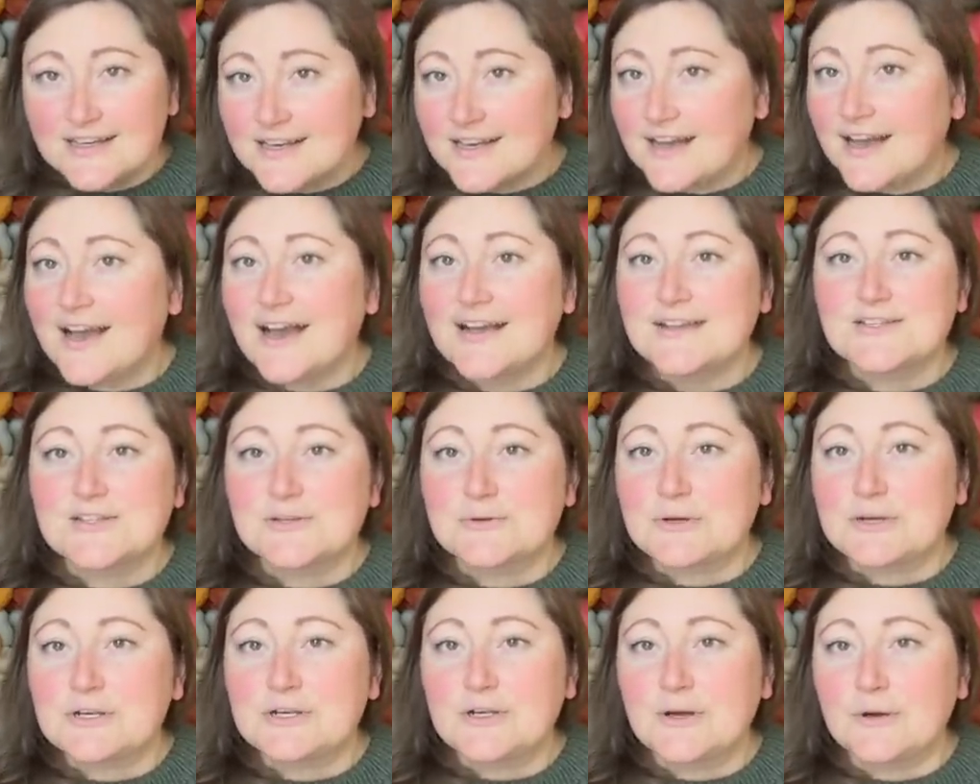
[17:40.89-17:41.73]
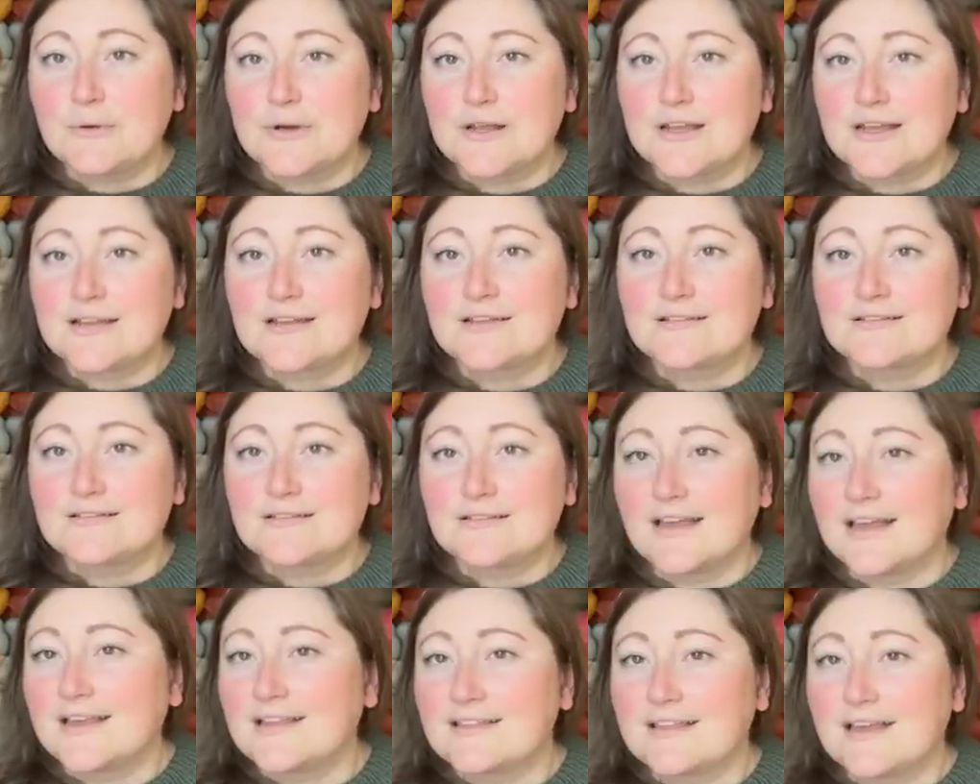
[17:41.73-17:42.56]
I do it knowing
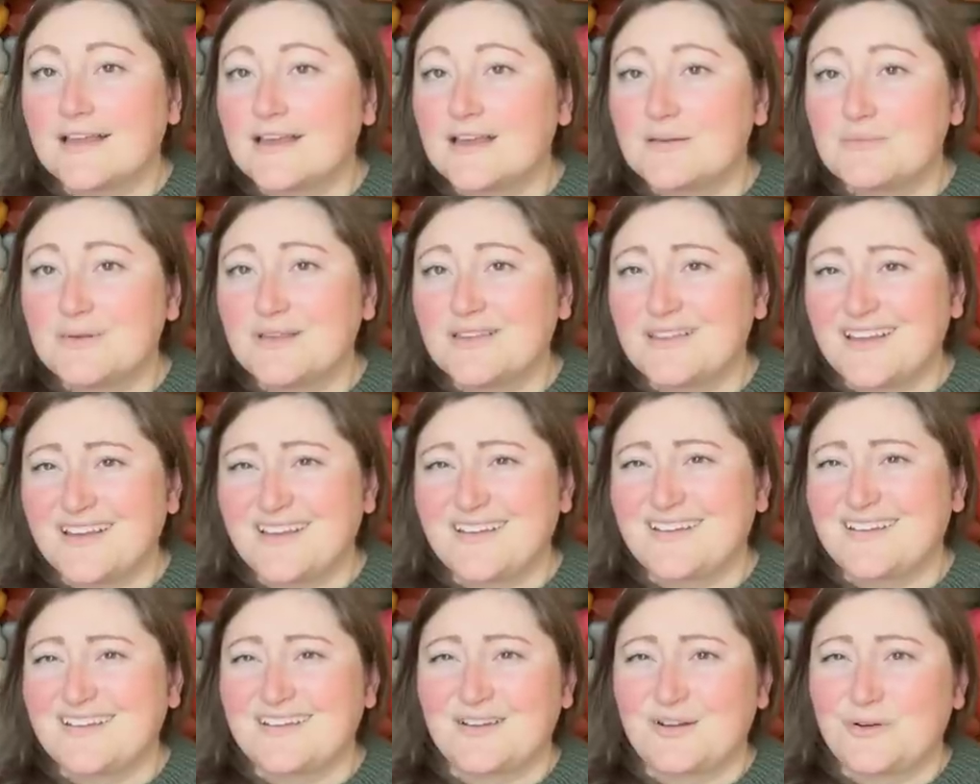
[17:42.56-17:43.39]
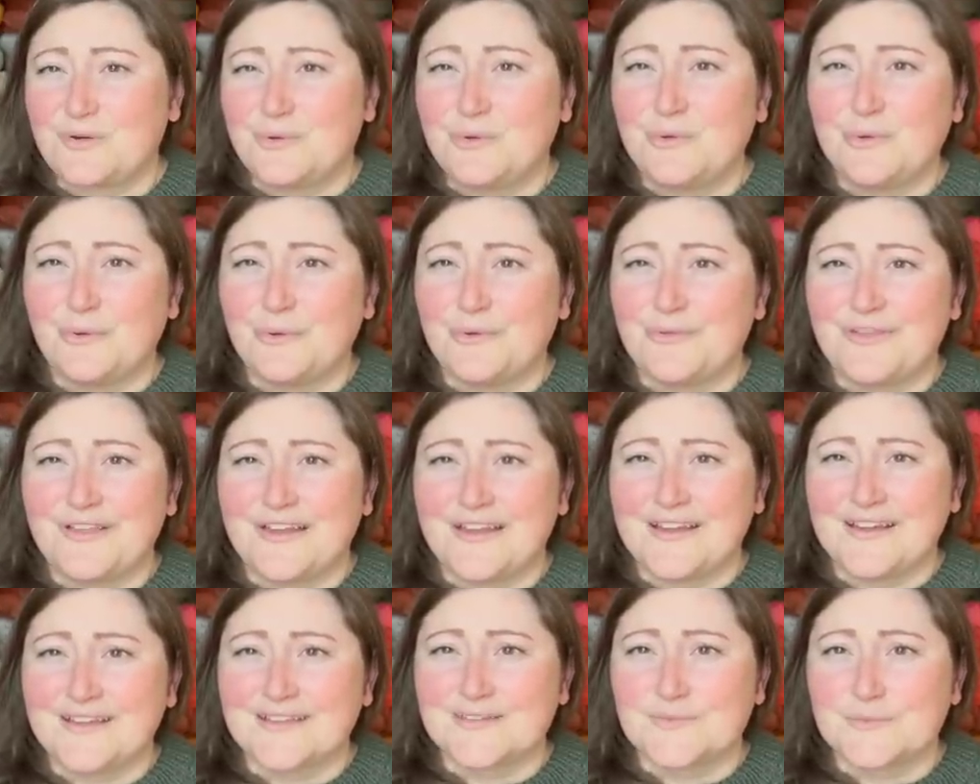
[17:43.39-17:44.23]
like they could be like, cool,
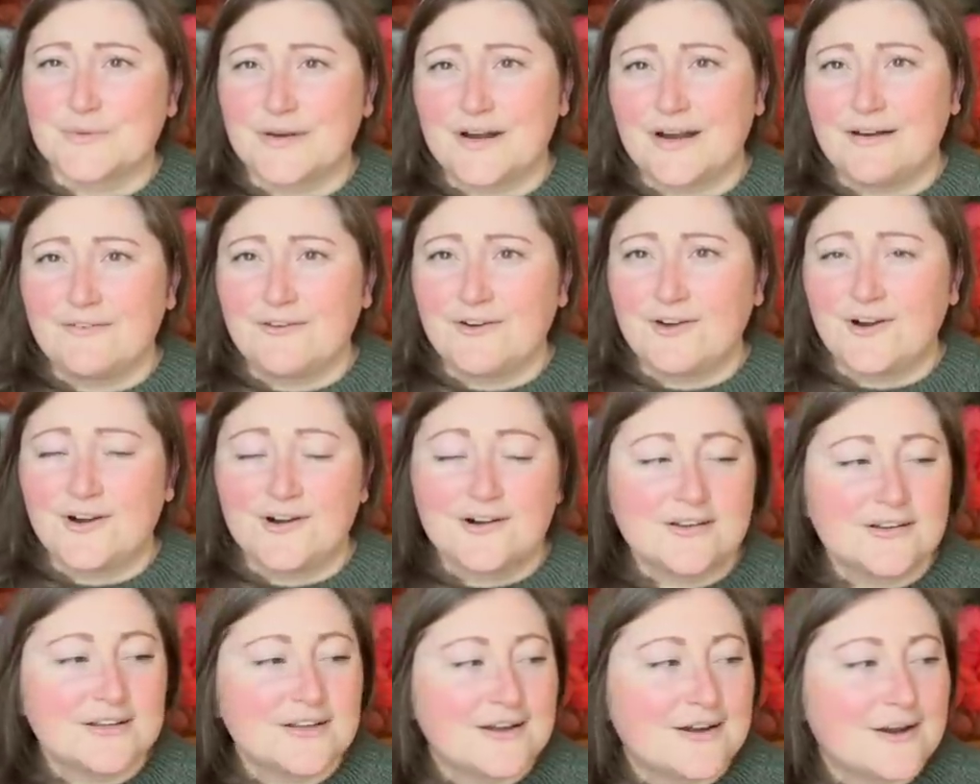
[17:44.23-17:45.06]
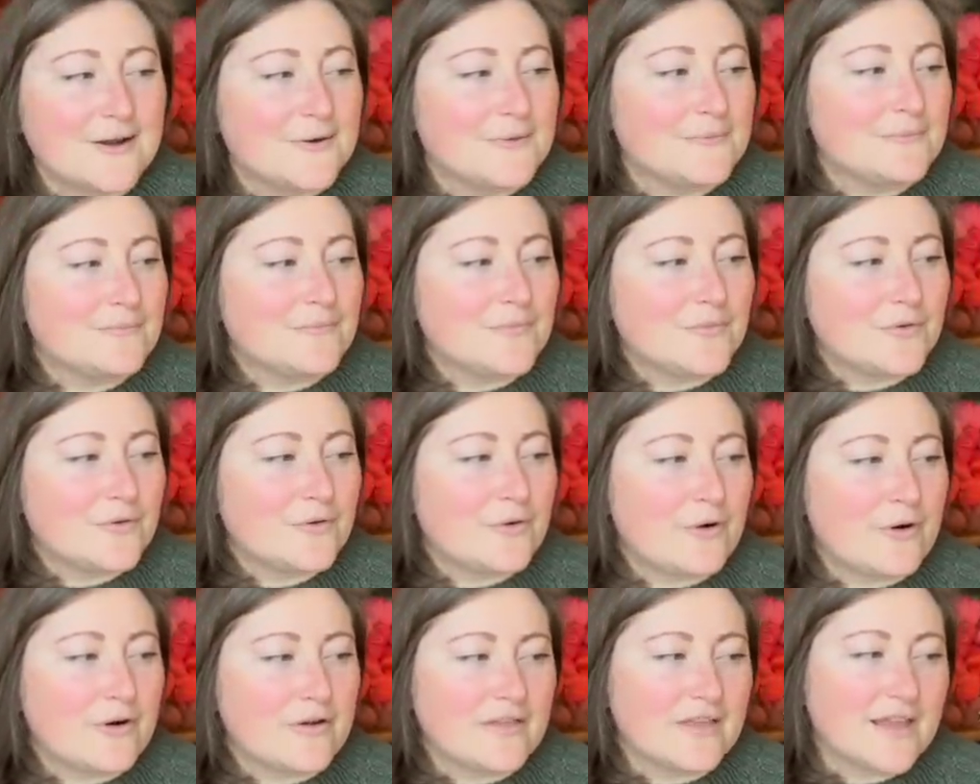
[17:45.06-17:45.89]
thanks, whatever, you know,
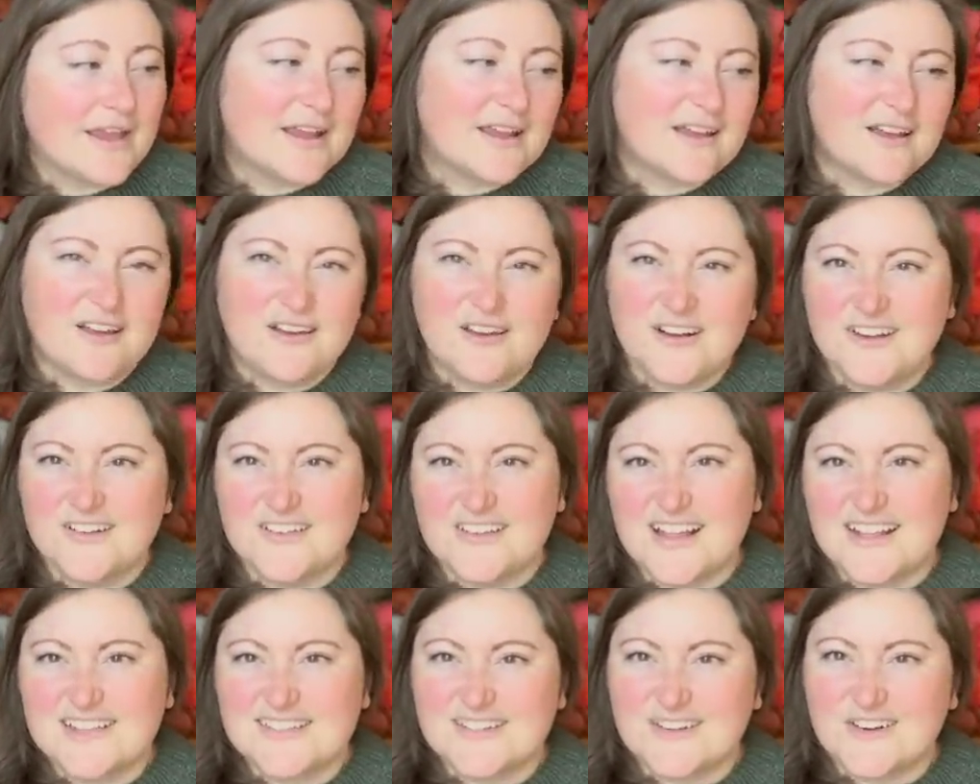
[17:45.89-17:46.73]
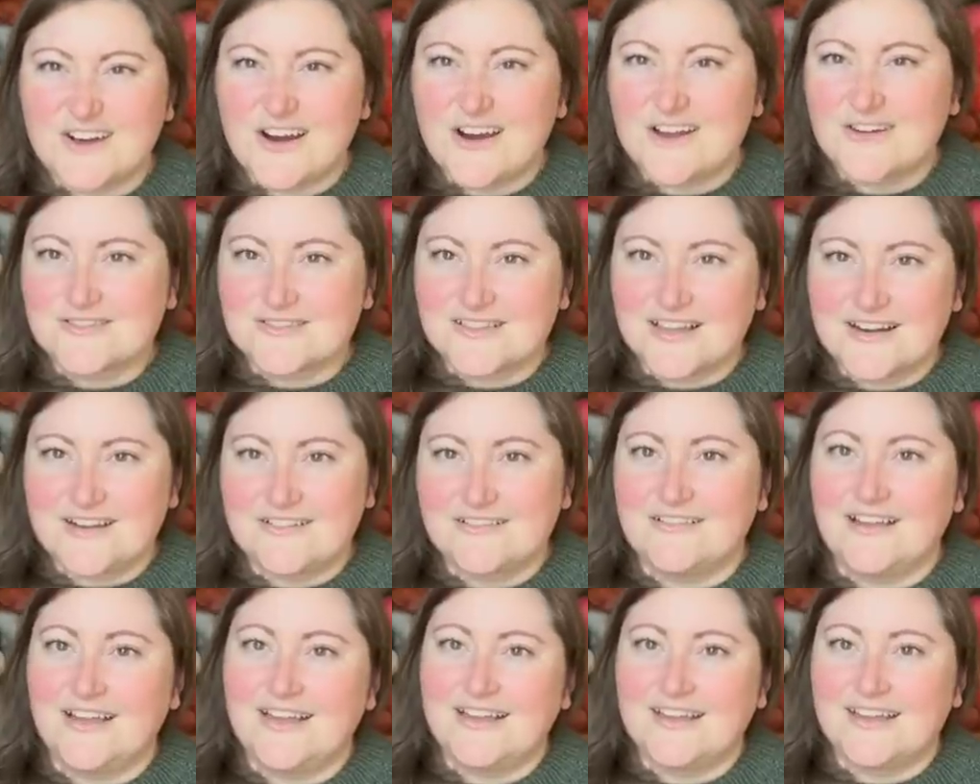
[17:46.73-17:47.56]
or like, oh, that's gross, I don't
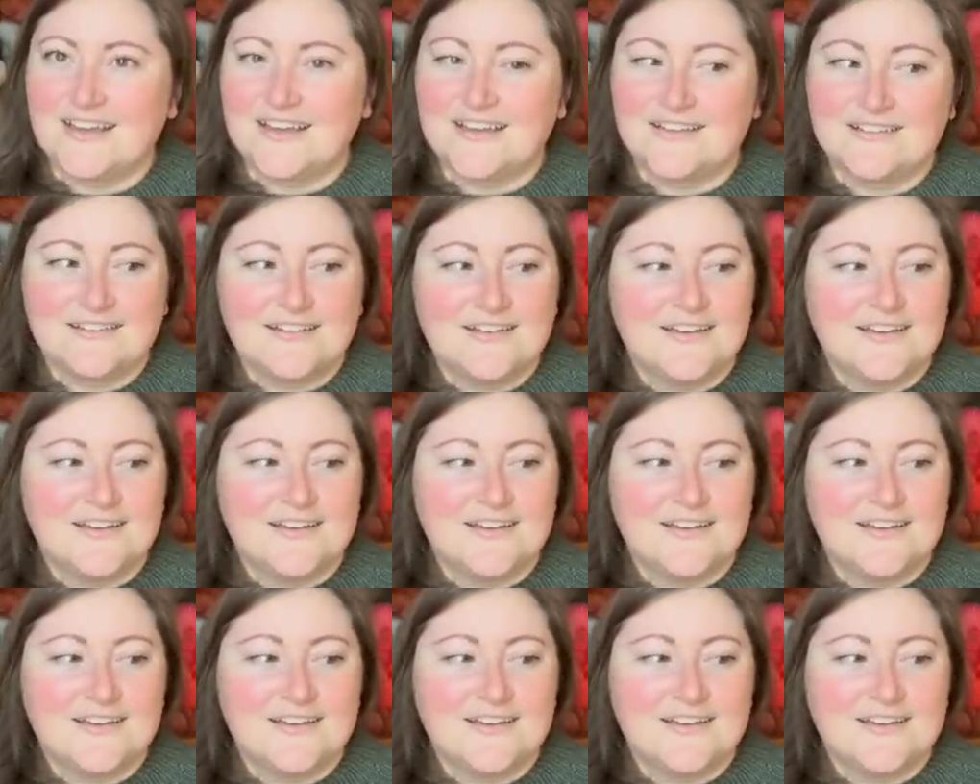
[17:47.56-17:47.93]
like it.